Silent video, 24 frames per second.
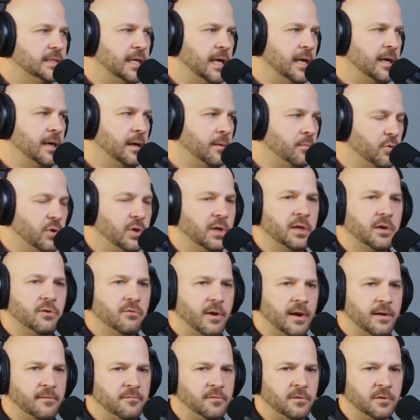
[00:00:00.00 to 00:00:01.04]
tell you I'm really
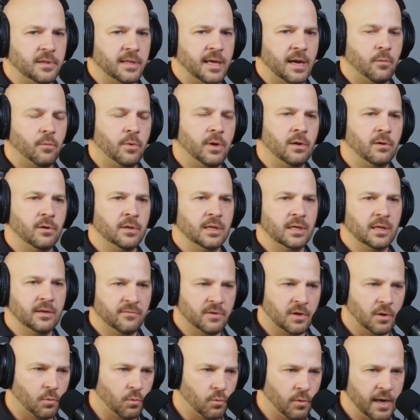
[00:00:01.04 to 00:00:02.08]
grateful that we only
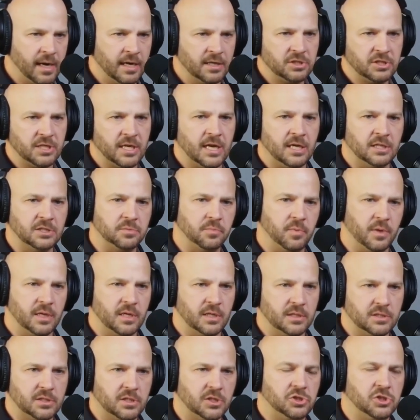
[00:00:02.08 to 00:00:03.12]
live in a ranch house
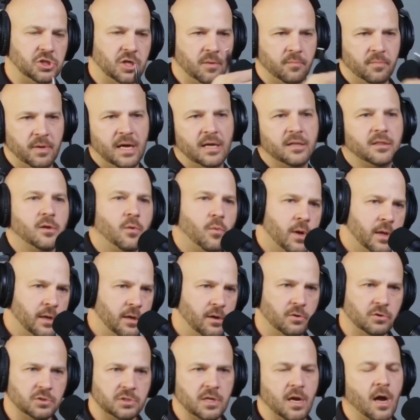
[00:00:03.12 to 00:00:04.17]
because the jump out the
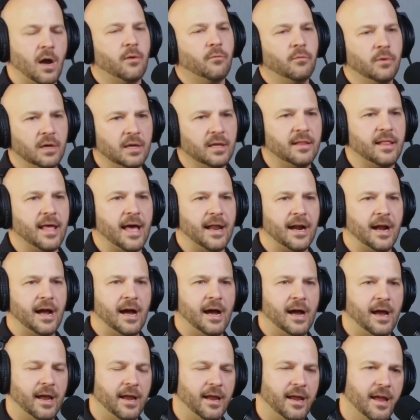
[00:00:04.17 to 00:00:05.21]
window is not really that
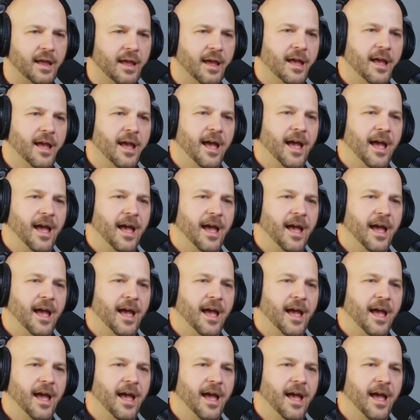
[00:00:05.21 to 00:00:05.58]
high."